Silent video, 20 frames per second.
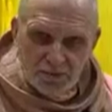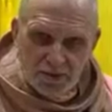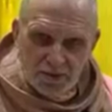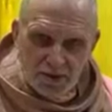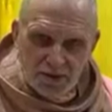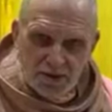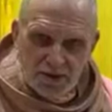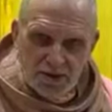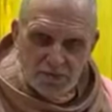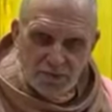
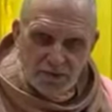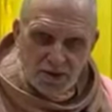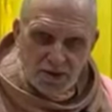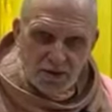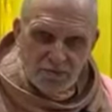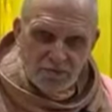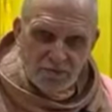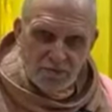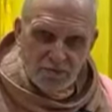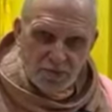Please
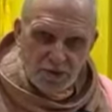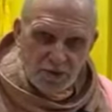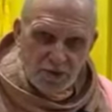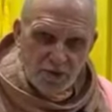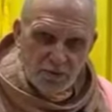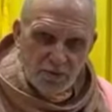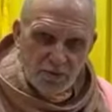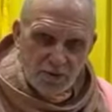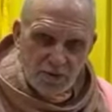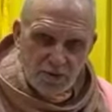become
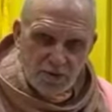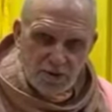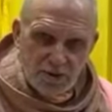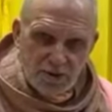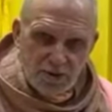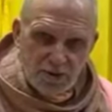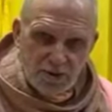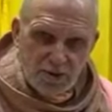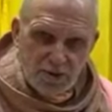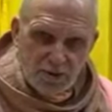familiar with
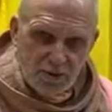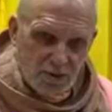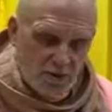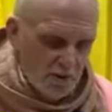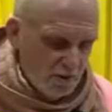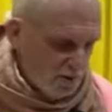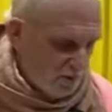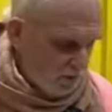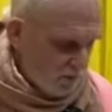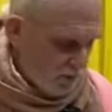using it.
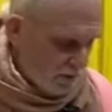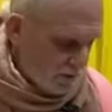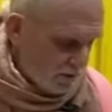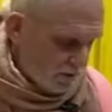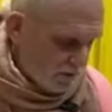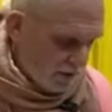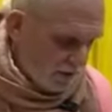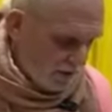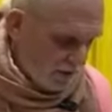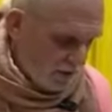
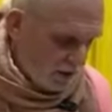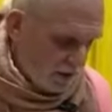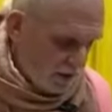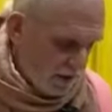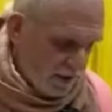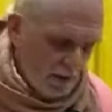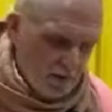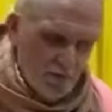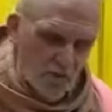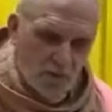Words like
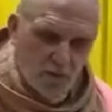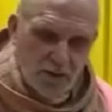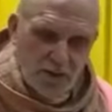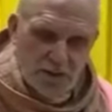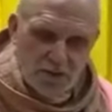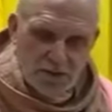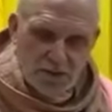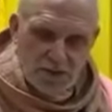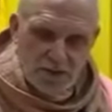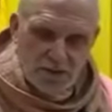Shayanmukh,
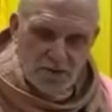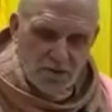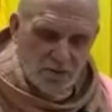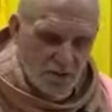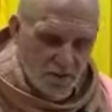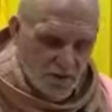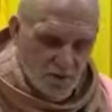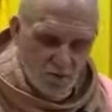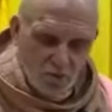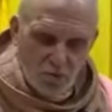etc.,
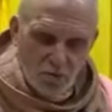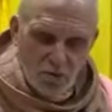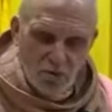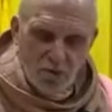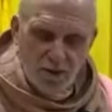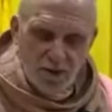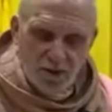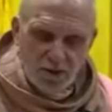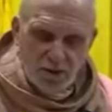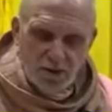they're
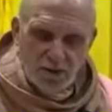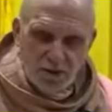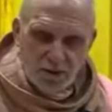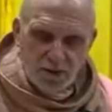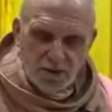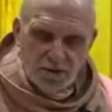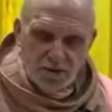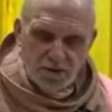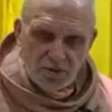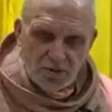all in the
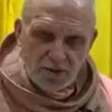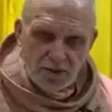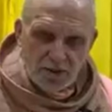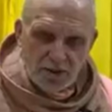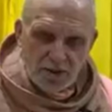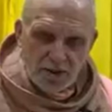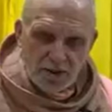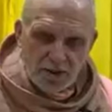glossary.